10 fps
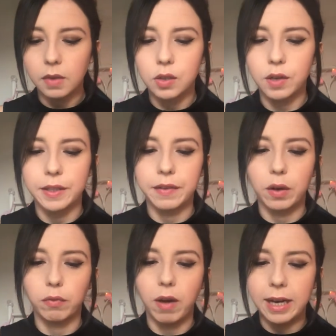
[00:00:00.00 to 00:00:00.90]
So obviously you've
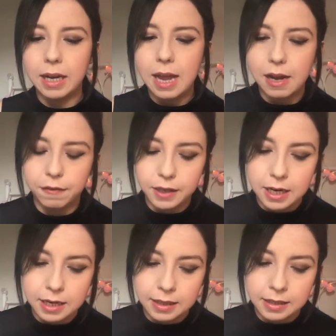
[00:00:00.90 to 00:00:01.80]
got right and left
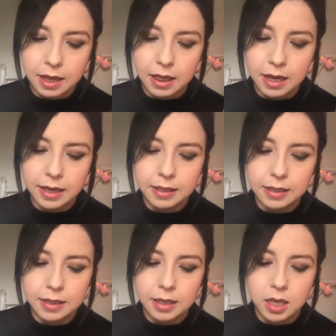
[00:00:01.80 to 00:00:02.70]
and
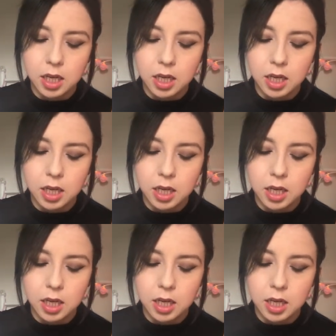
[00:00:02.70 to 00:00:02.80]
this